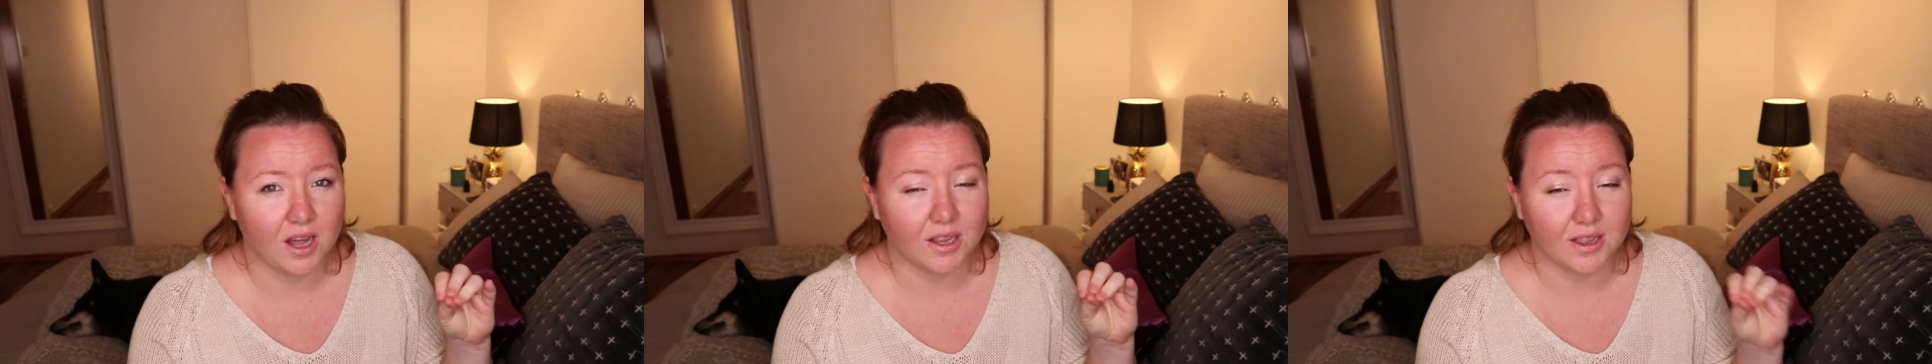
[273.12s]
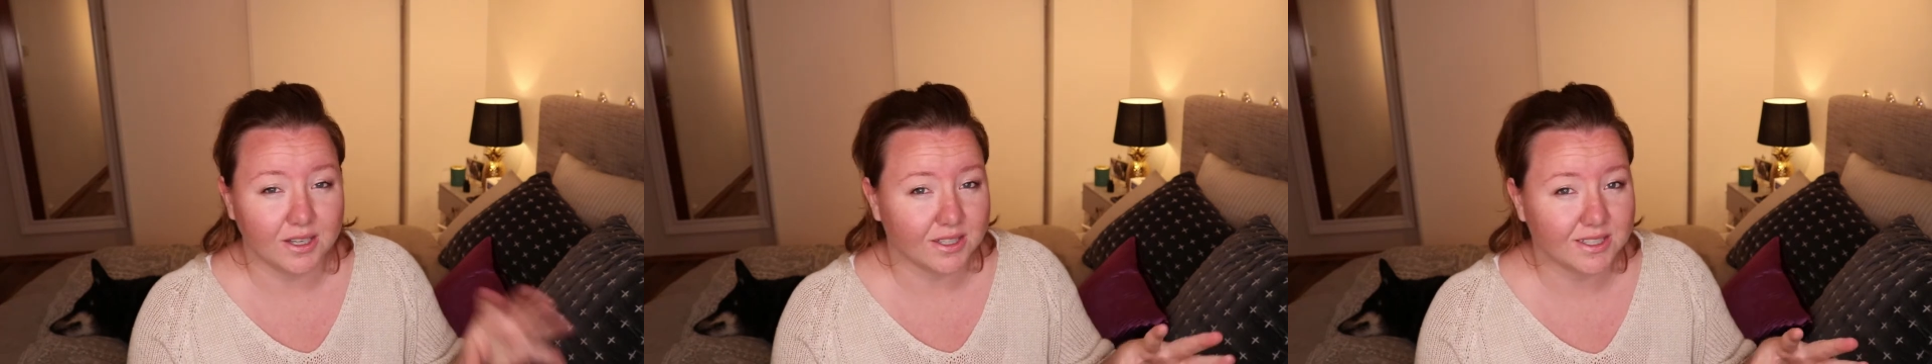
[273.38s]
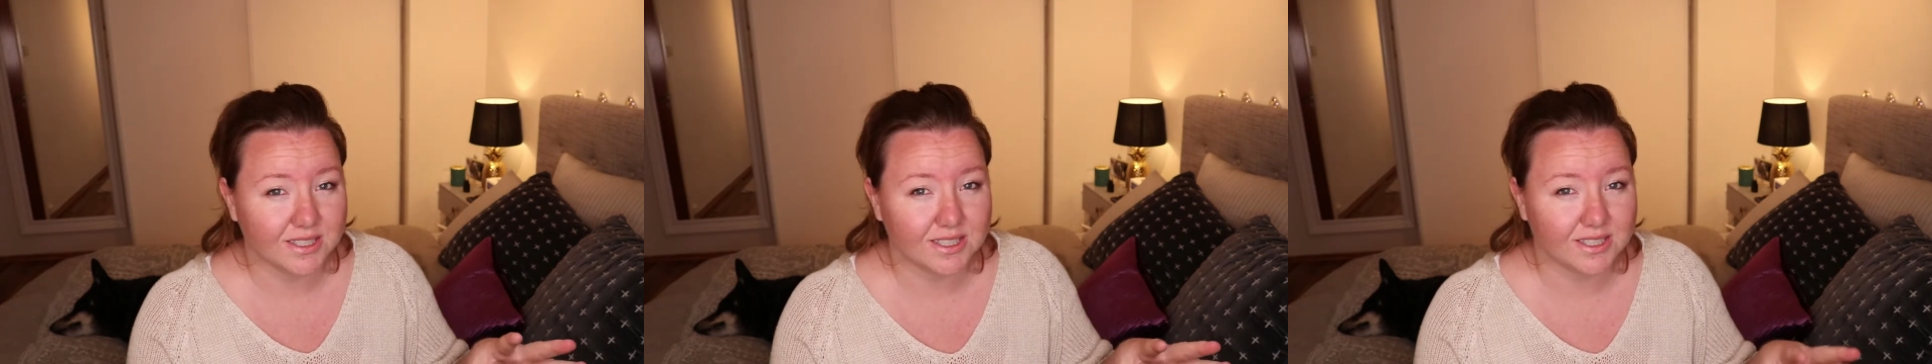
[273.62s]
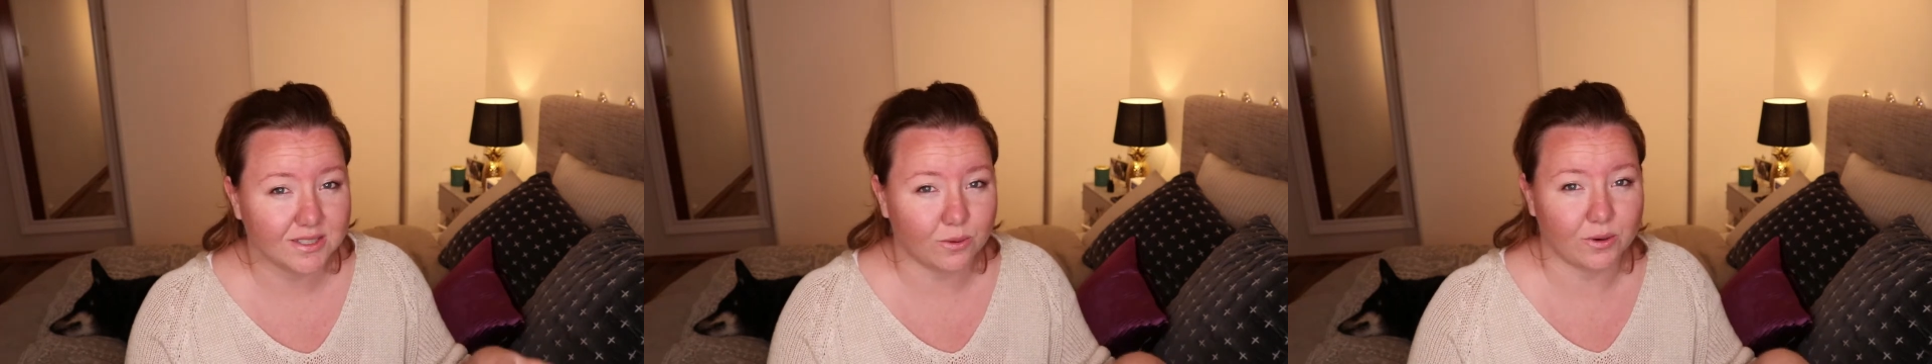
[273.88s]

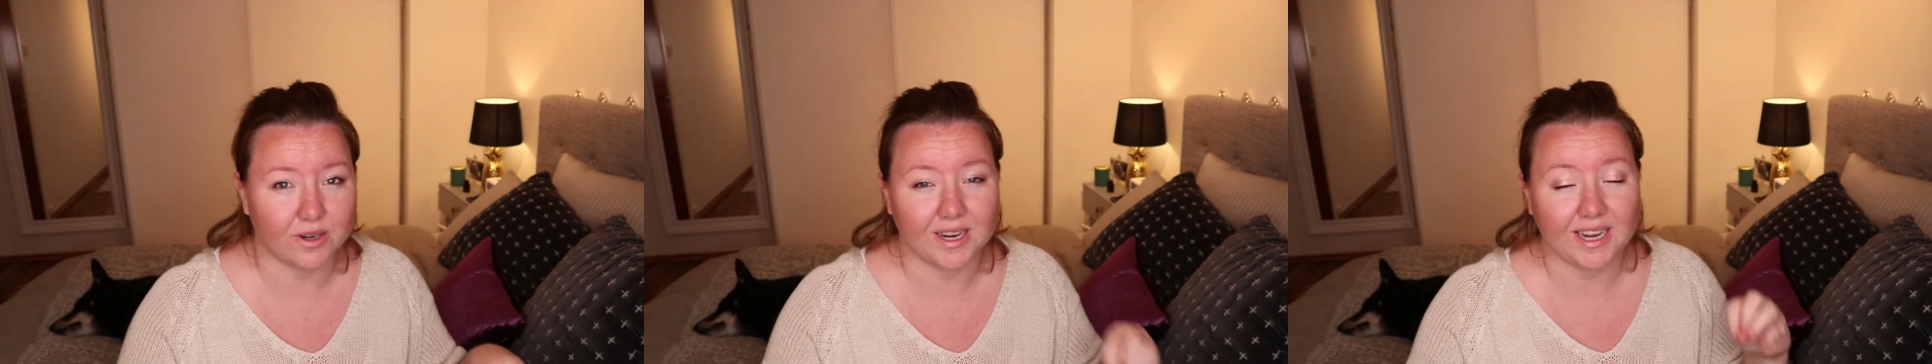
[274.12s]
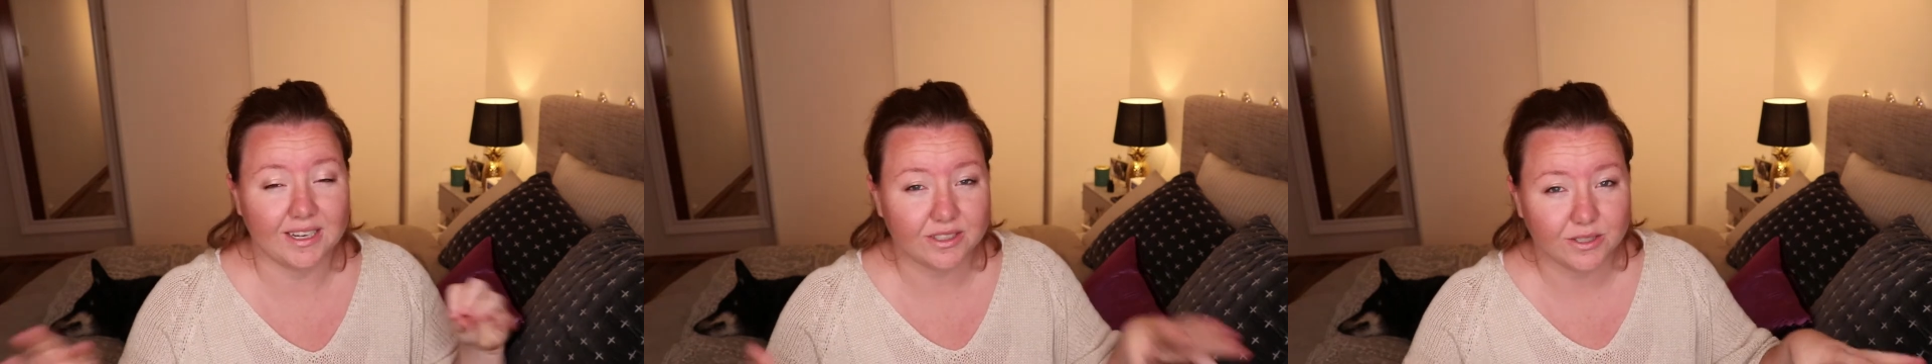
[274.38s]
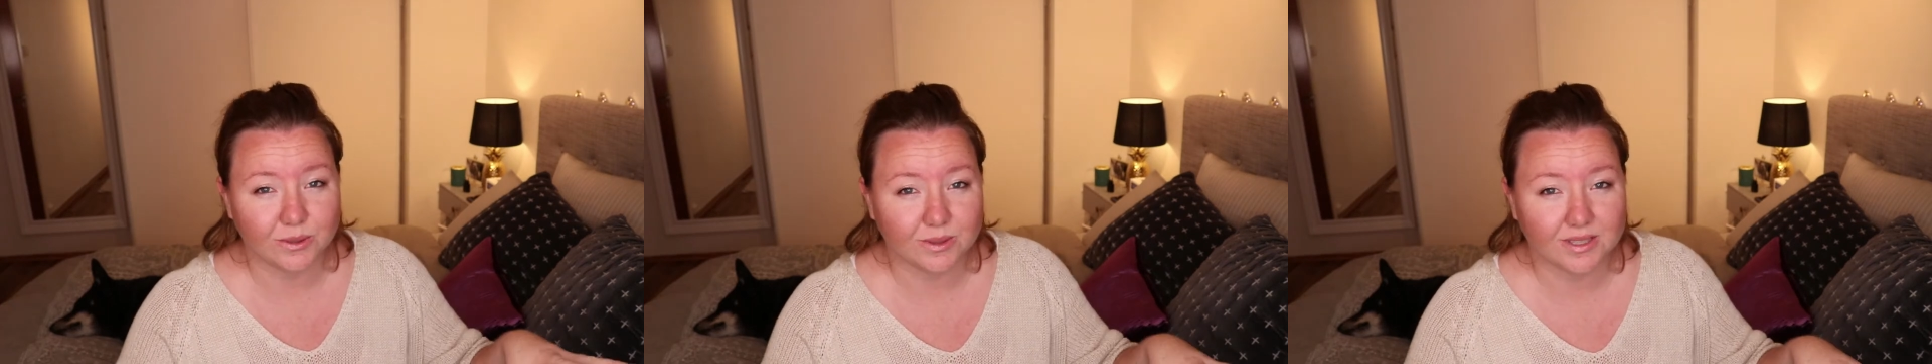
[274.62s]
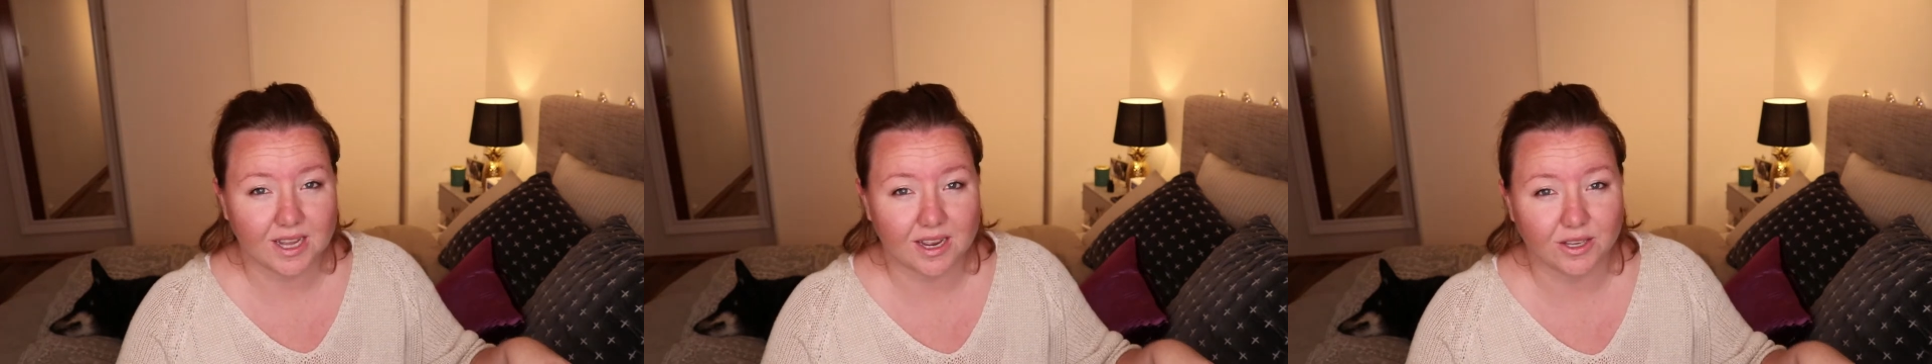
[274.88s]
looks or
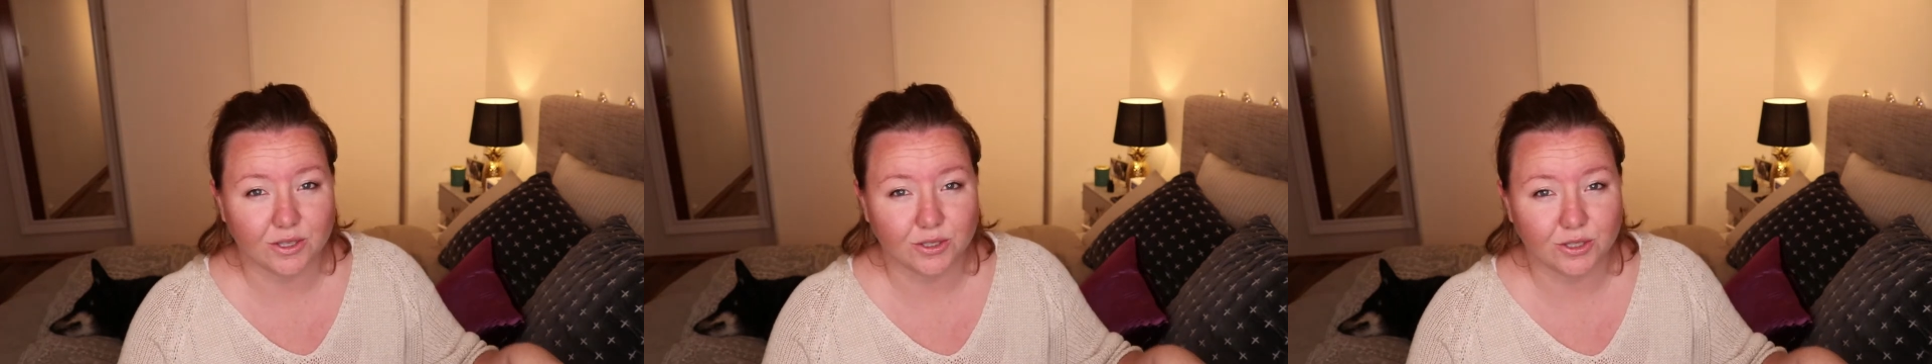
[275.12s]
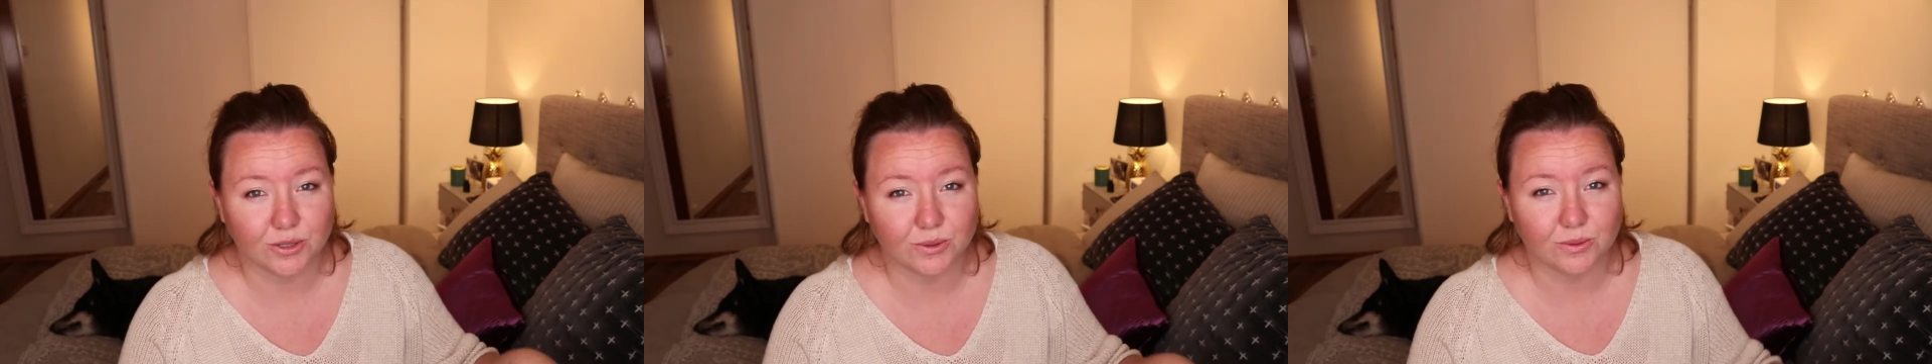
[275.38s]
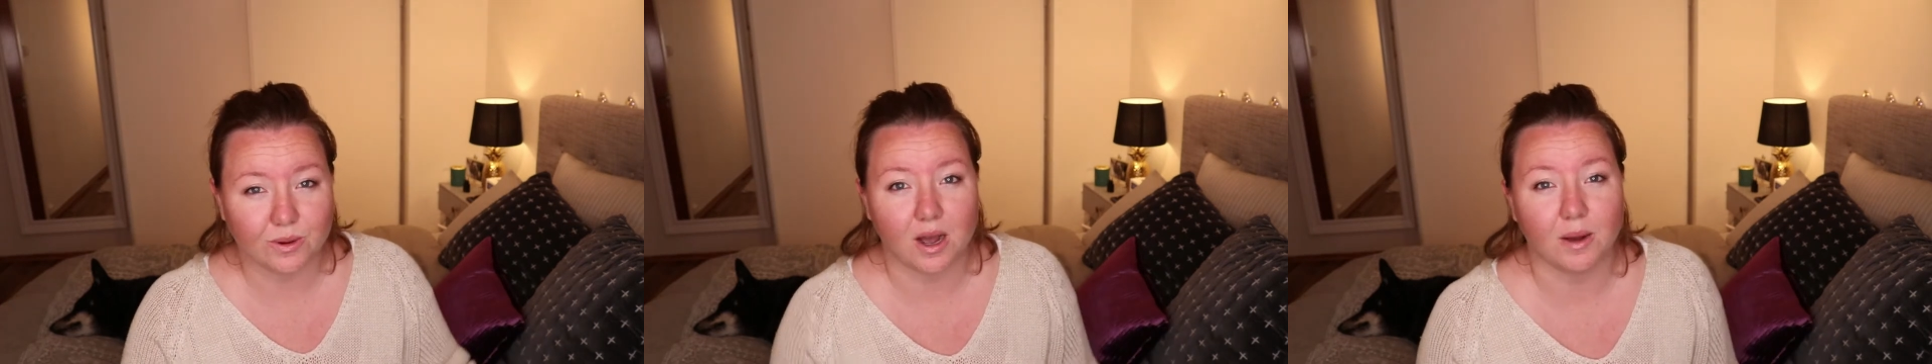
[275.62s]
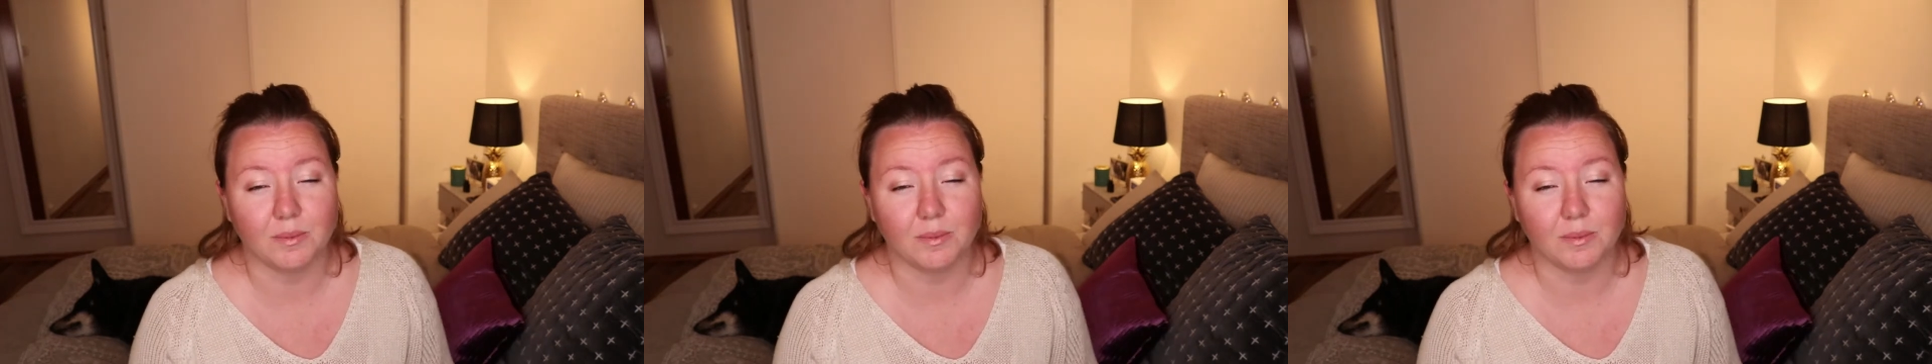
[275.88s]
hairdos that you do,